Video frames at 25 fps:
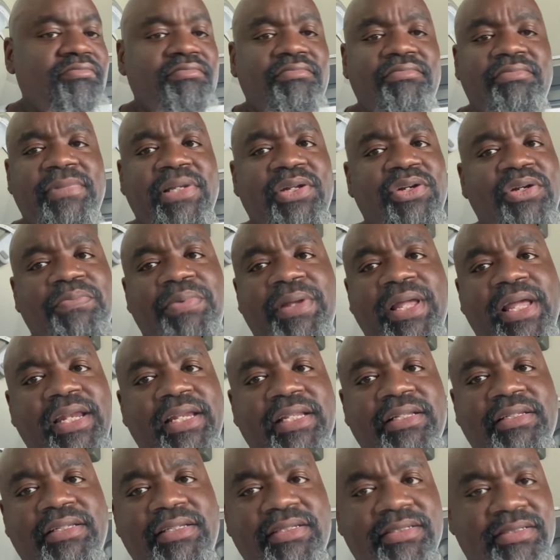they don't pay
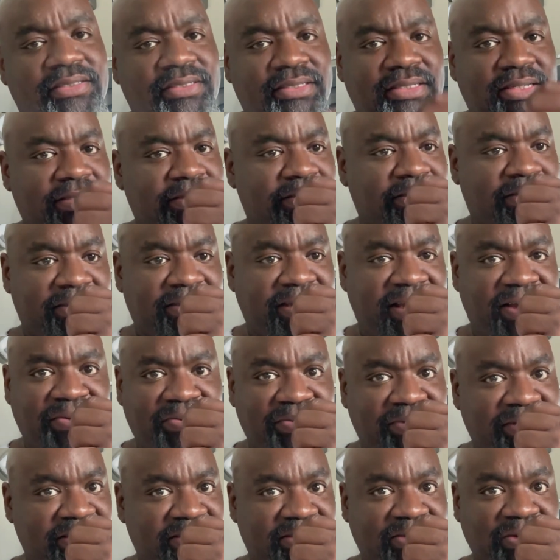any.
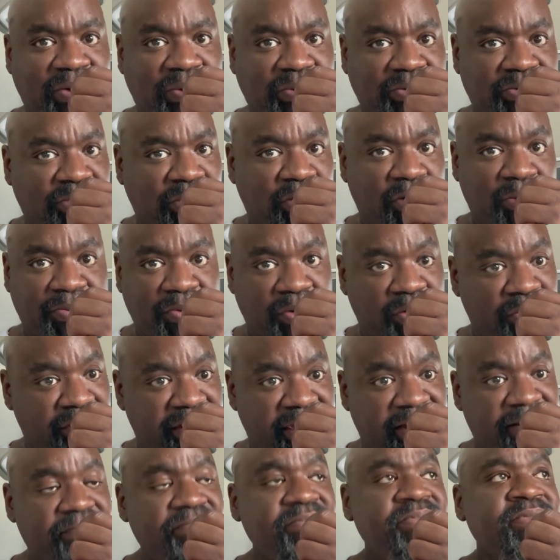There's no toll
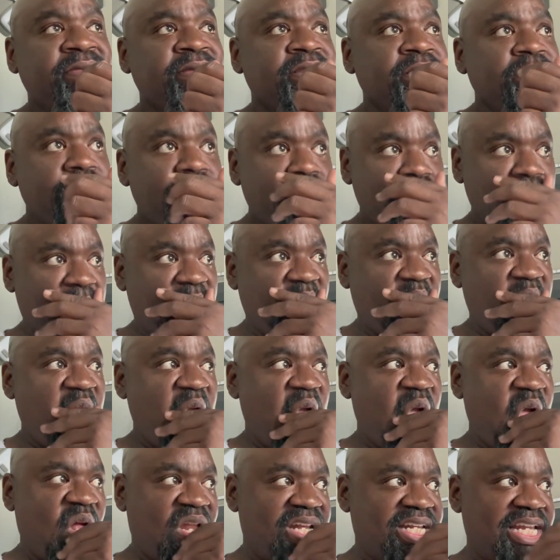program.
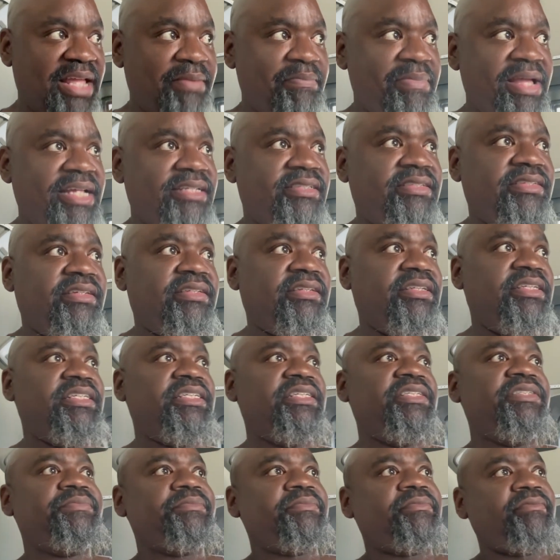They basically